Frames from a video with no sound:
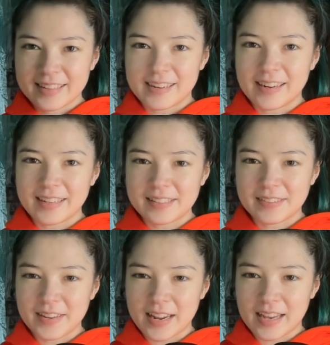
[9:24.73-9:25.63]
All right, so
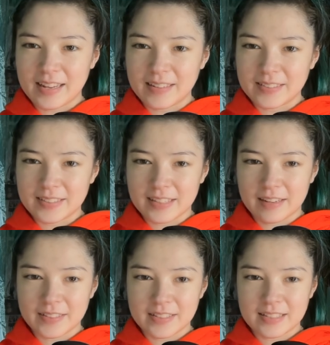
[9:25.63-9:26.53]
now let's check out
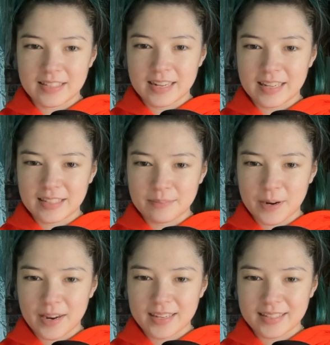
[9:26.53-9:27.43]
this dance
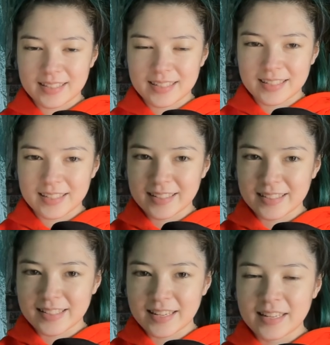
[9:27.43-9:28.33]

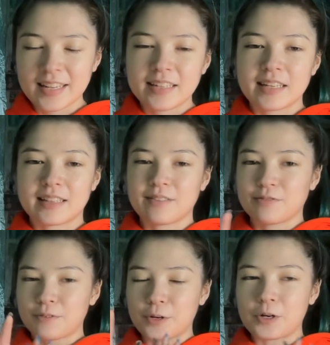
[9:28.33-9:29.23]
practice, get the
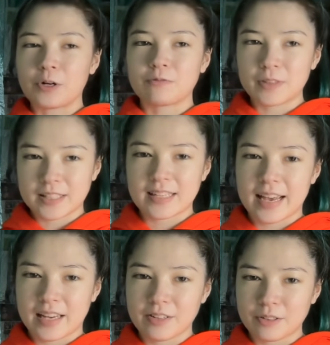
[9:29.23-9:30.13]
full fixed
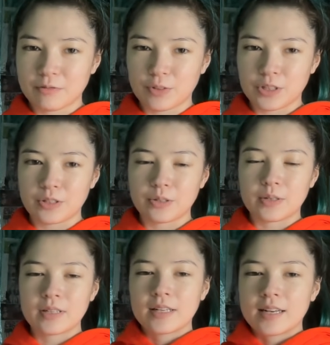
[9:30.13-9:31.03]
angle view.
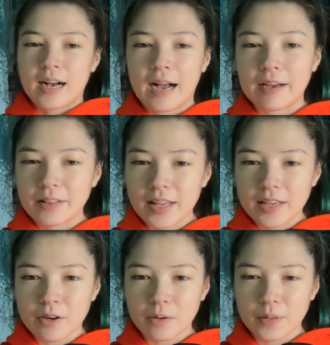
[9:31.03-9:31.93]
I like
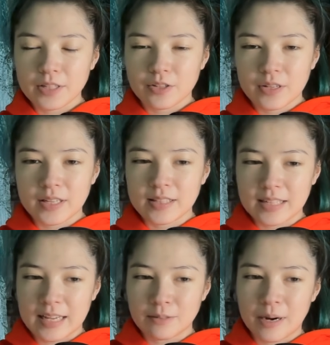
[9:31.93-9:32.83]
always doing the
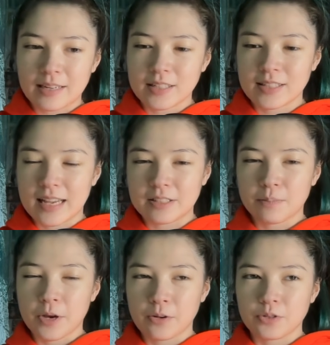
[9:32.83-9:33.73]
dance practice as
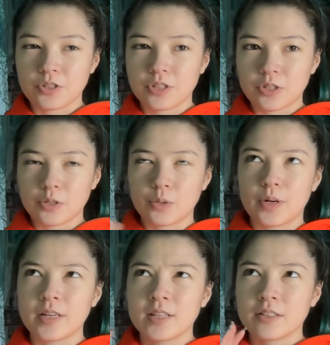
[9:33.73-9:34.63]
opposed to
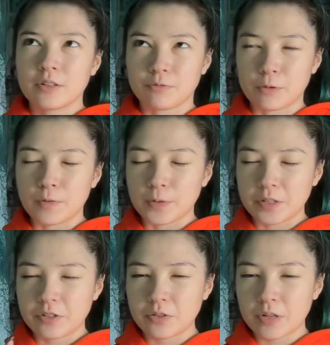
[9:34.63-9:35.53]
the full focus
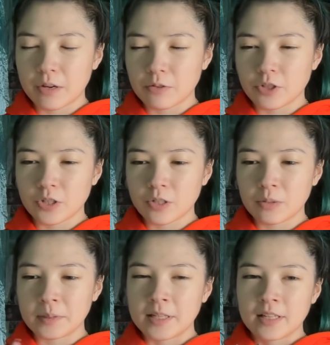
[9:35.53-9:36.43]
Studio Choom.
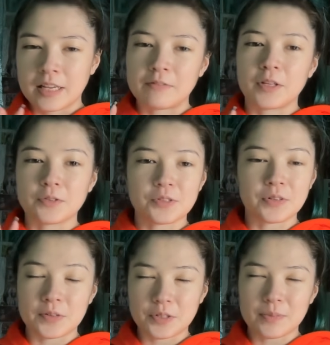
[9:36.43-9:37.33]
Even though
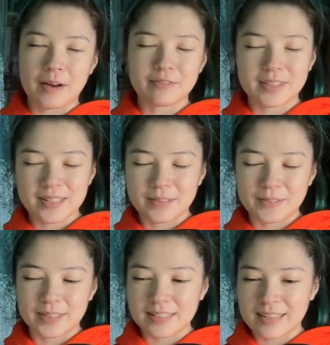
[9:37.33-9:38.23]
Studio Choom outfits
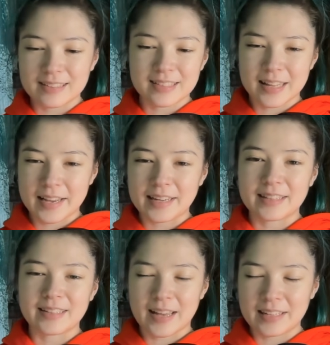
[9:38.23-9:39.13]
always are slaying and
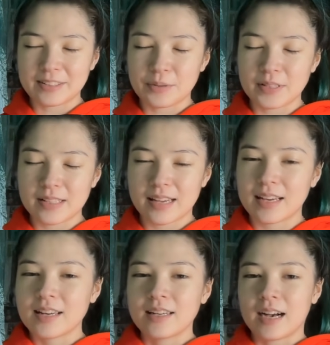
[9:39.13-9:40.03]
the lighting's always slaying,
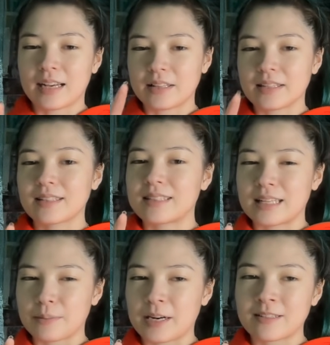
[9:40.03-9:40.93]
I like the dance
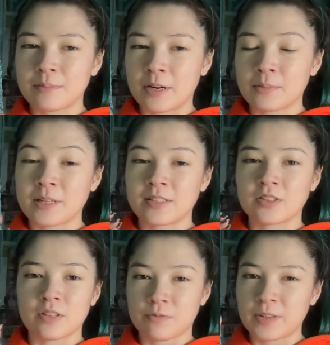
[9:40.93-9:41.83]
practice better because it's
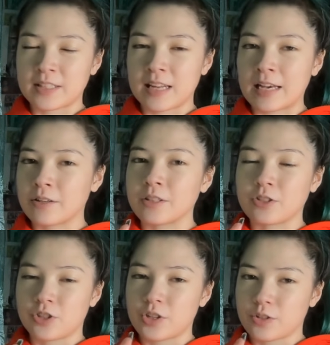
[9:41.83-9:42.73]
the fixed angle. It's
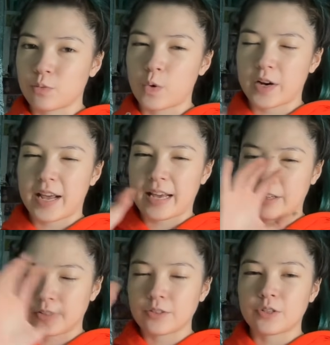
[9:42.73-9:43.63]
just one
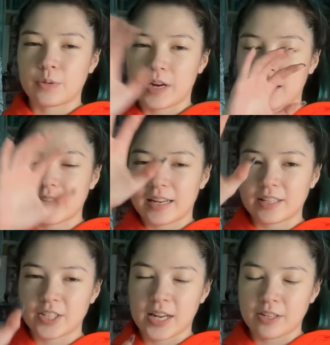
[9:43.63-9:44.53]
angle, so we're not getting
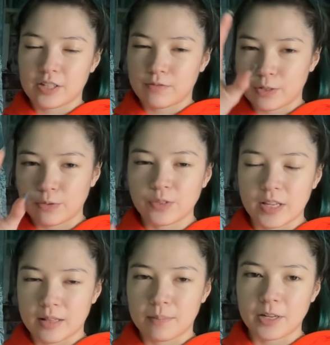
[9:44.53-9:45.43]
changing views in
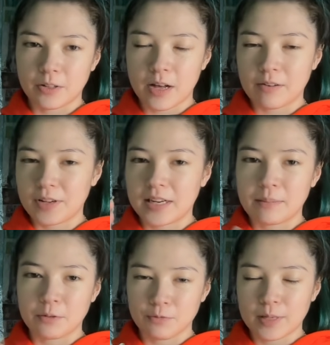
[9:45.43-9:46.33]
the middle of any
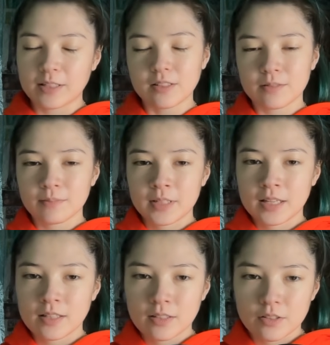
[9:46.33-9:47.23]
movements.
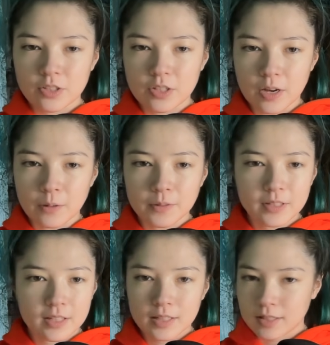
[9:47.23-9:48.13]
So
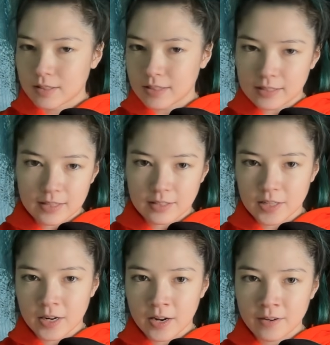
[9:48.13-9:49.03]
let's get
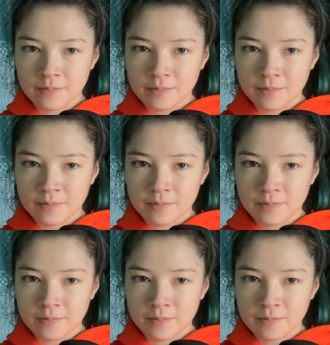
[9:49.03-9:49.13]
started.